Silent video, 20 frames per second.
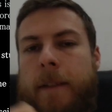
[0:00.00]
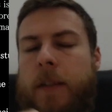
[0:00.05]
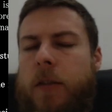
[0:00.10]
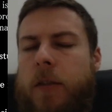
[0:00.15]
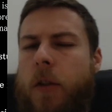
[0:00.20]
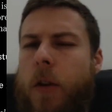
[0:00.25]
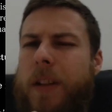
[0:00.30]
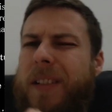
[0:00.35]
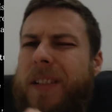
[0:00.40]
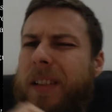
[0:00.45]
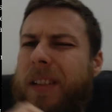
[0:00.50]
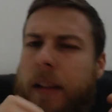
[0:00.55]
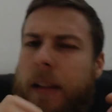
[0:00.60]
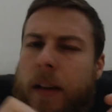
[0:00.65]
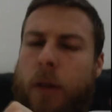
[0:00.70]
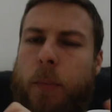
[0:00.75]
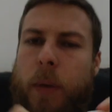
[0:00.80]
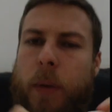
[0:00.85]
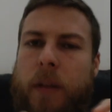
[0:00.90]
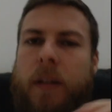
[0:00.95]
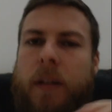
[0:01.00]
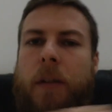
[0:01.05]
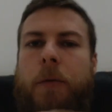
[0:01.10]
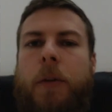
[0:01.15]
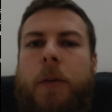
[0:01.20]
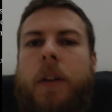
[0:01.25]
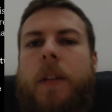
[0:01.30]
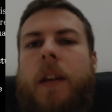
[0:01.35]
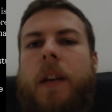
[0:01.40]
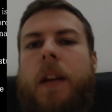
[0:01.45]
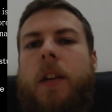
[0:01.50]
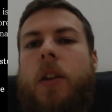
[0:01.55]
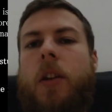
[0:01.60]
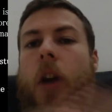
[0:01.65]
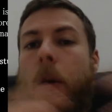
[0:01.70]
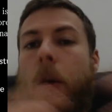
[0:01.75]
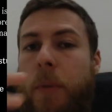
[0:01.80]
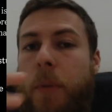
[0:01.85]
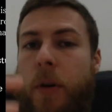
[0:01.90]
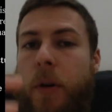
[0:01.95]
So it's a little bit different than
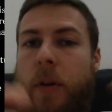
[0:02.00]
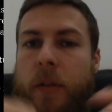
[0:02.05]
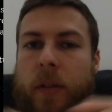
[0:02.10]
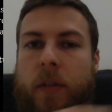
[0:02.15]
numbers